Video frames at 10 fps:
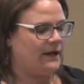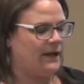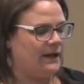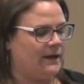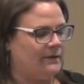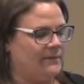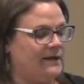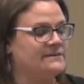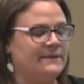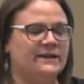um,
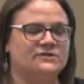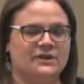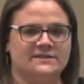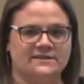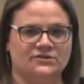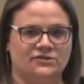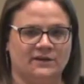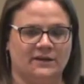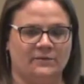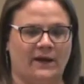is being addressed and
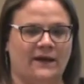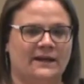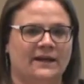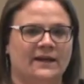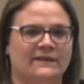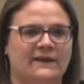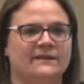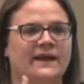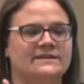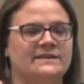treated right, that a
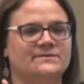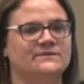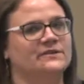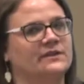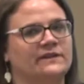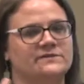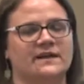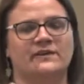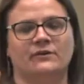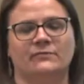lot of times we have to look at those
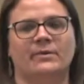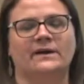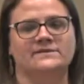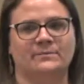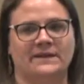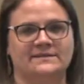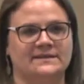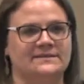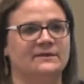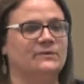other puzzle
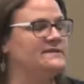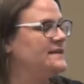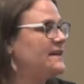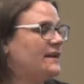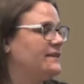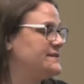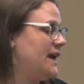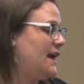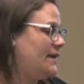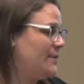pieces. And we see that all the
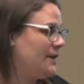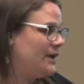time.